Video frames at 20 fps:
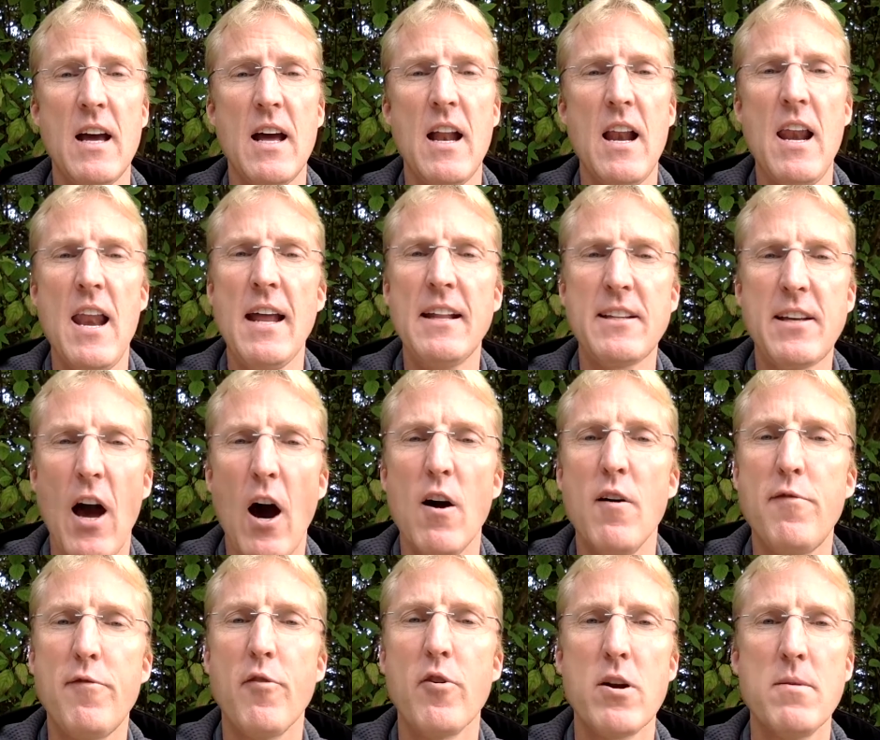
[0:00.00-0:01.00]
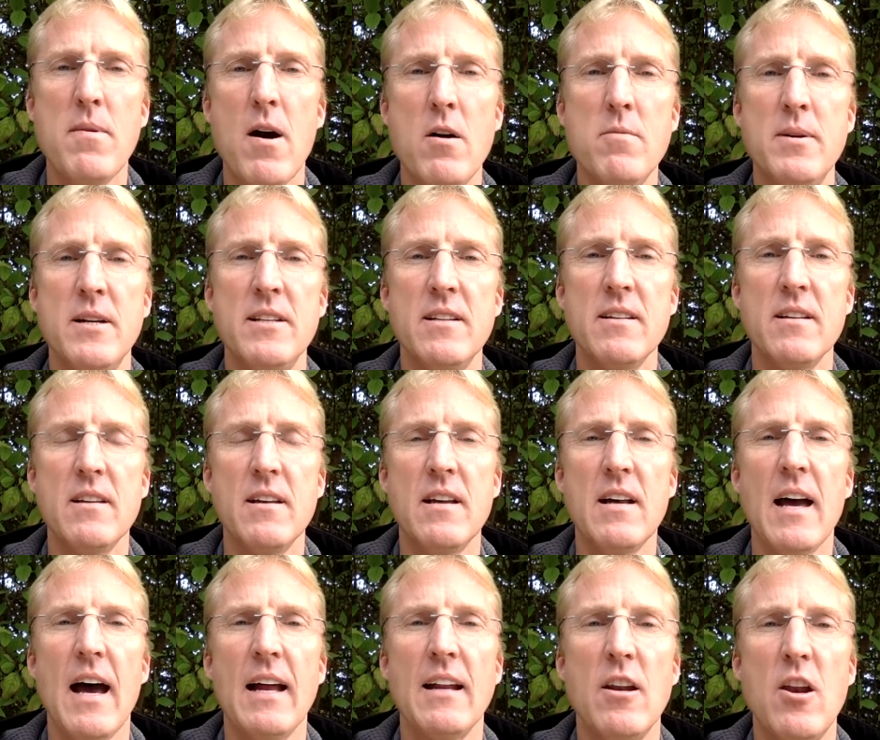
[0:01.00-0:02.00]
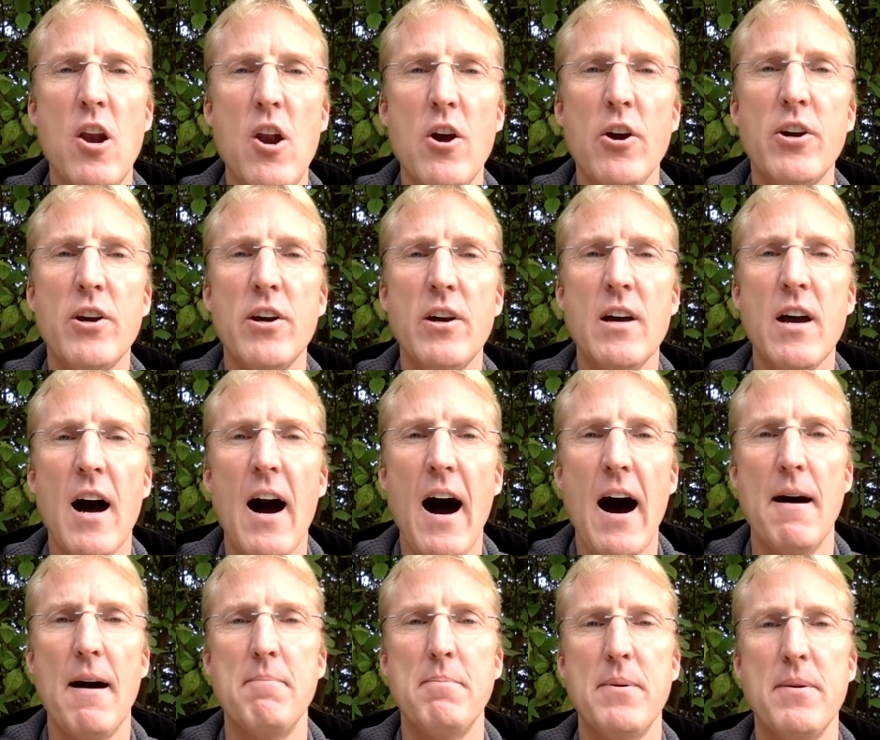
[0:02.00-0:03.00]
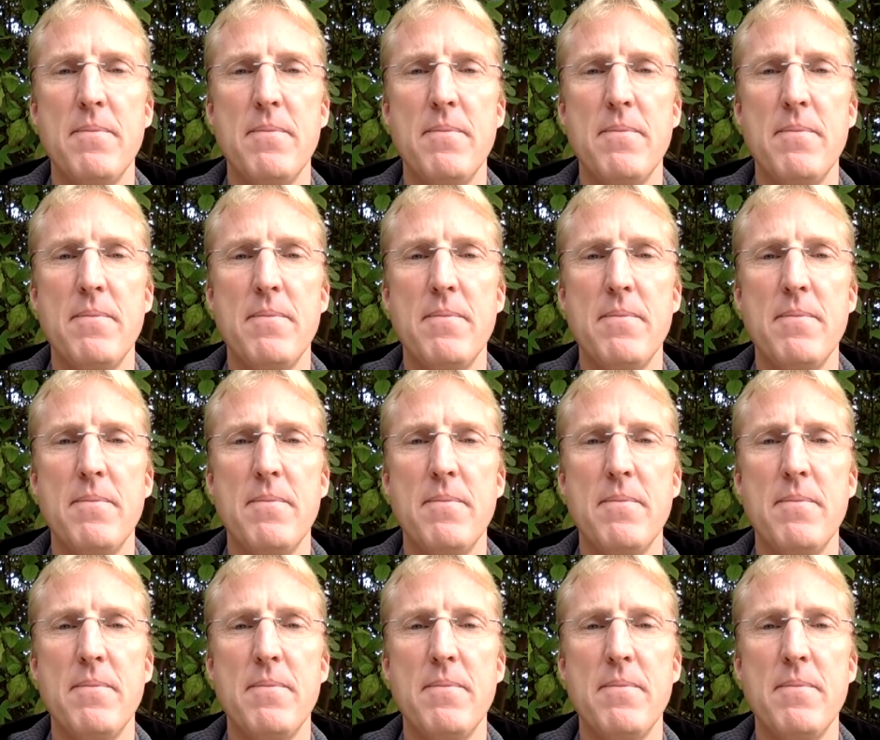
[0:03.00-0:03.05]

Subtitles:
Let go for a moment and look up.